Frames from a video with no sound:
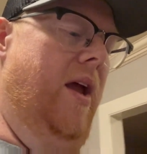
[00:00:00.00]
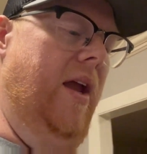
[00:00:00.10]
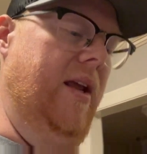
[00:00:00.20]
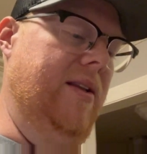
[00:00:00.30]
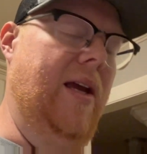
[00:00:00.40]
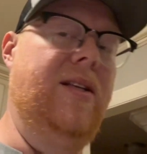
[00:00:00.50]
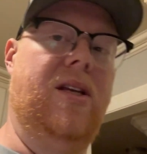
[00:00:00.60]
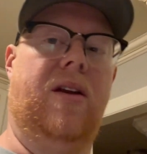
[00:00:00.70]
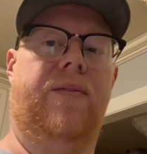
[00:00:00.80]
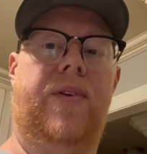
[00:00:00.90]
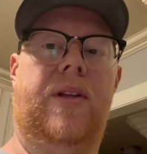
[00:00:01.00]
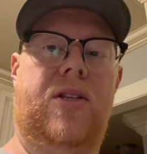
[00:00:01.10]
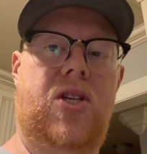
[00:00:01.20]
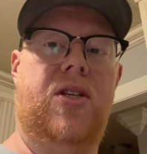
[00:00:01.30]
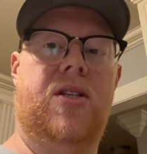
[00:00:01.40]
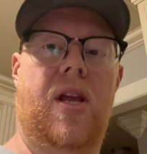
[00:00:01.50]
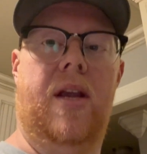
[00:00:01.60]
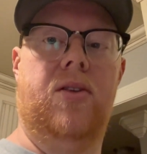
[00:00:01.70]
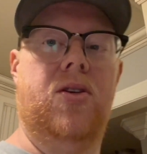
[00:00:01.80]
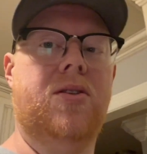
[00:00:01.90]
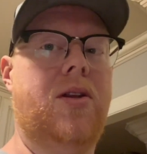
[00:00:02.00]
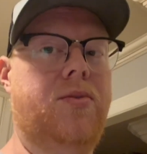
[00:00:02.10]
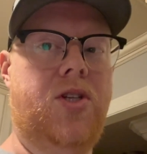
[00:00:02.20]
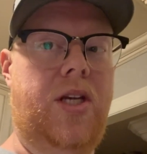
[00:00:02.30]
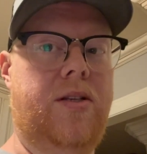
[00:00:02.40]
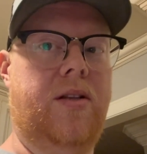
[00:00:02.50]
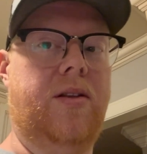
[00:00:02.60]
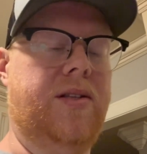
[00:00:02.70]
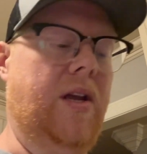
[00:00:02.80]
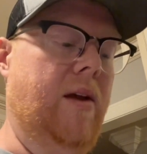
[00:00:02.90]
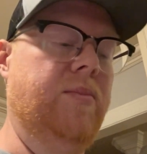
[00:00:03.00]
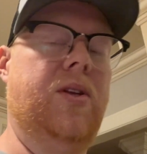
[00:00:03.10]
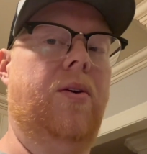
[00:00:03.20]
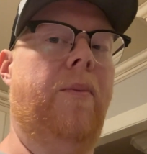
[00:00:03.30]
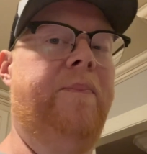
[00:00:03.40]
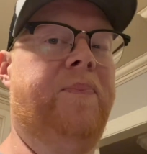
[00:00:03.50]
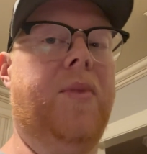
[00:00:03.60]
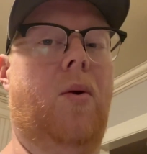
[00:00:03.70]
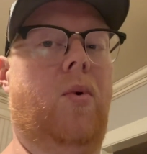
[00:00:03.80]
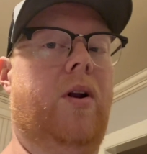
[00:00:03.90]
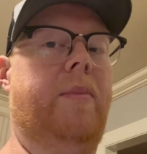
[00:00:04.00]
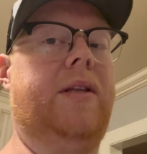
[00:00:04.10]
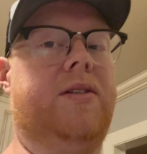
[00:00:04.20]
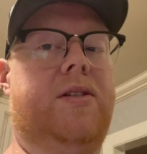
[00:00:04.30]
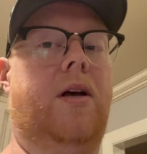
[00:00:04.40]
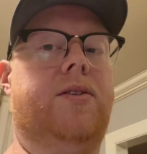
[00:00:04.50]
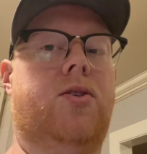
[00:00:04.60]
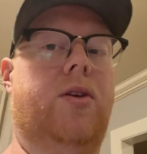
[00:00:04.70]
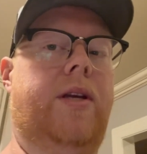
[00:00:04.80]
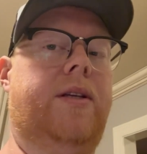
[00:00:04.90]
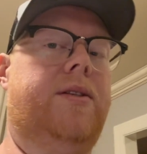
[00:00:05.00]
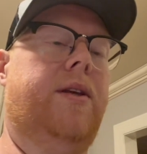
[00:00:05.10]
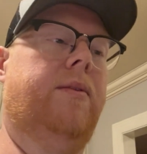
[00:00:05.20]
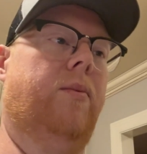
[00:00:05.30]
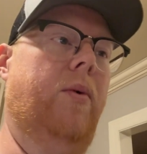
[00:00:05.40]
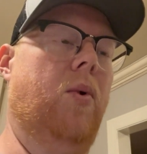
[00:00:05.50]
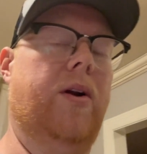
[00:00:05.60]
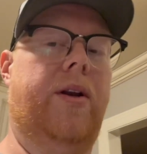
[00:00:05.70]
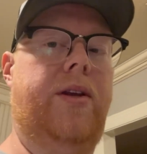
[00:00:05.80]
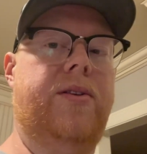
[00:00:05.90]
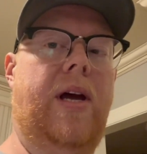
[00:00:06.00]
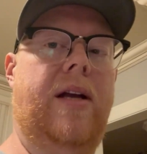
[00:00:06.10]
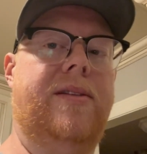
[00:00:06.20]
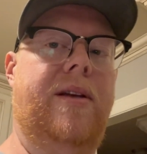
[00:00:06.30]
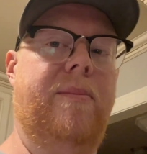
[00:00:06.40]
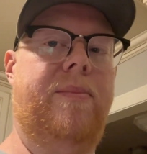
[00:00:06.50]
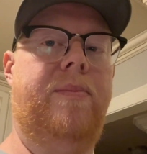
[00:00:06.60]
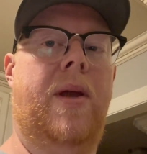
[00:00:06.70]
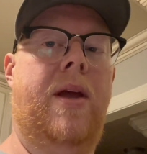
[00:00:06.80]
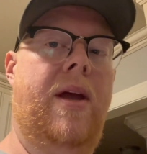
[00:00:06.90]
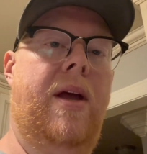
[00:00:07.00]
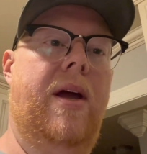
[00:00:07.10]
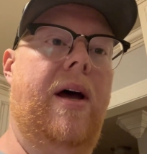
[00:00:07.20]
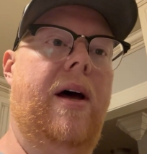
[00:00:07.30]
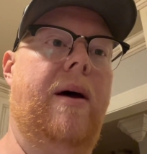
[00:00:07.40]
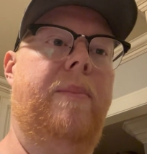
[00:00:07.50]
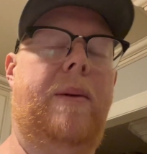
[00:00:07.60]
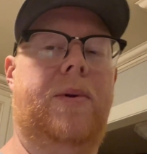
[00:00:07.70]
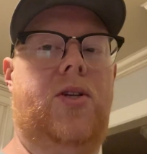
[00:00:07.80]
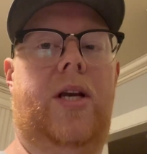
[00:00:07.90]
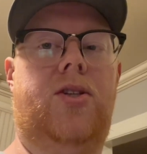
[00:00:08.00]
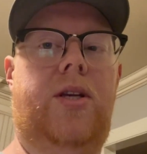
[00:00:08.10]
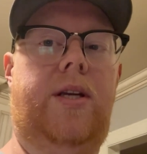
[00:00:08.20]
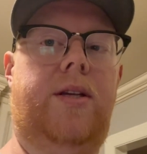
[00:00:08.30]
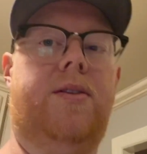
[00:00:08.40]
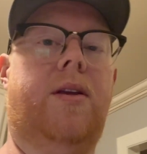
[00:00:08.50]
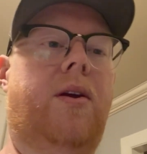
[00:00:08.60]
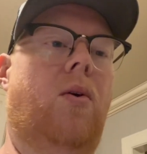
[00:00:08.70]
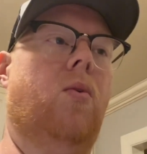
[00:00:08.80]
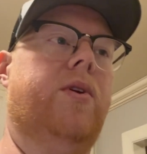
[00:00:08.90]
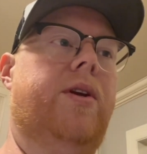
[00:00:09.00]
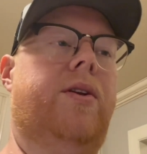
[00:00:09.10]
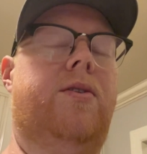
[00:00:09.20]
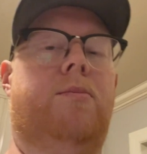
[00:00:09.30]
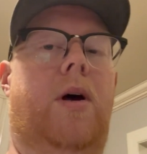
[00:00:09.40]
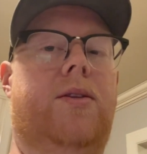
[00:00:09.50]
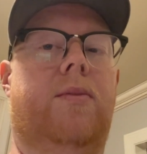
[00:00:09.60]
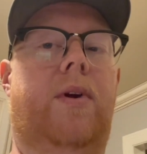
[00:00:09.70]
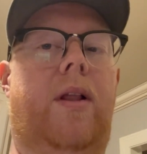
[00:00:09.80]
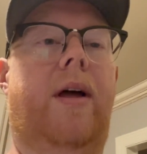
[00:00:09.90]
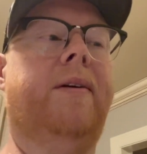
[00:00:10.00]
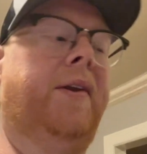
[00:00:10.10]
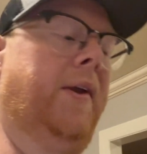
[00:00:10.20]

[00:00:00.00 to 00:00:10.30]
It tastes like a Philly cheesesteak, just no cheese at this time. So we're gonna make the sausage links. We were gonna use high temp pepper jack cheese, or you can use mozzarella.